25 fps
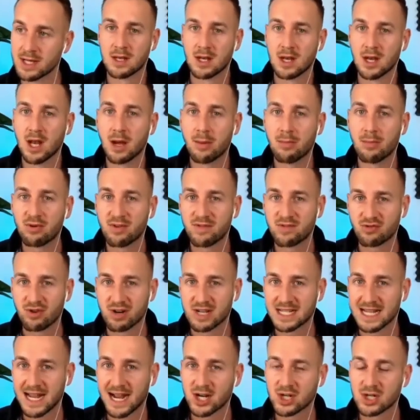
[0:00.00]
Number of
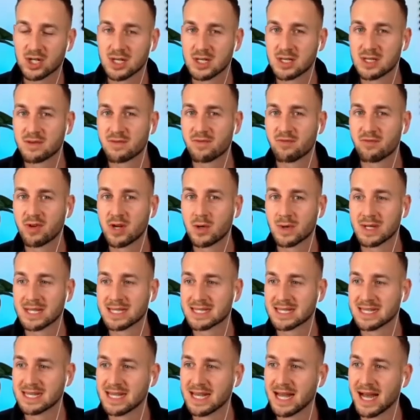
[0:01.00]
transactions,
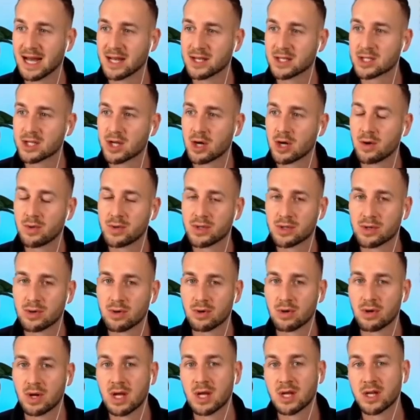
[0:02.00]
frequency, and
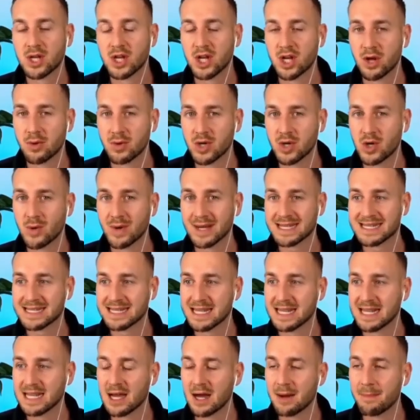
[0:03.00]
total,
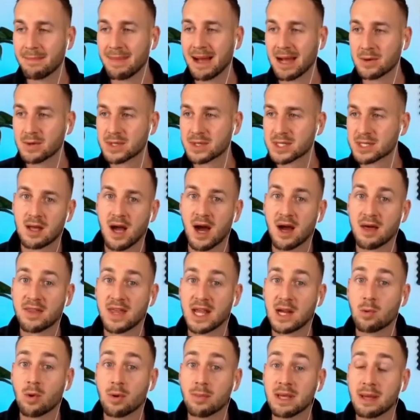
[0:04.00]
USD amount, I
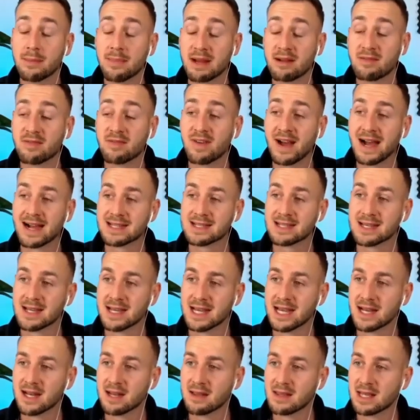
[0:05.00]
think will be a big factor
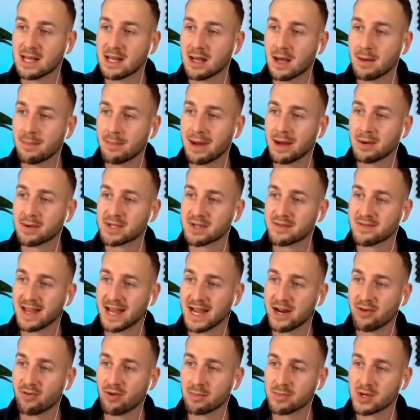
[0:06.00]
in the amount of
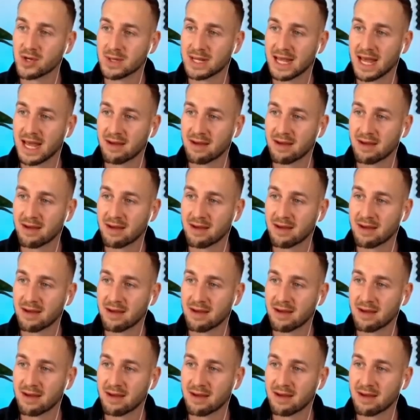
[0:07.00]
airdrop you get